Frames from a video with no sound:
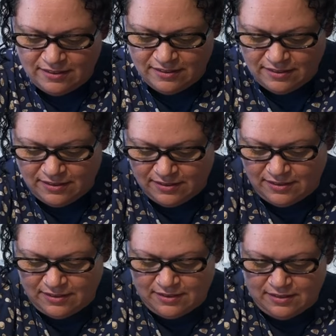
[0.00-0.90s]

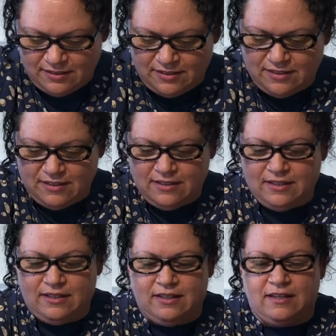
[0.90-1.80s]

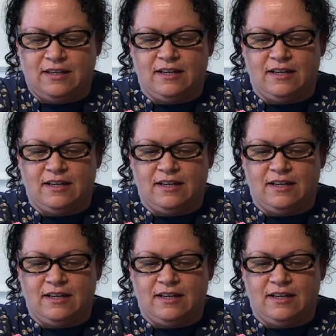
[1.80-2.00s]
[no speech]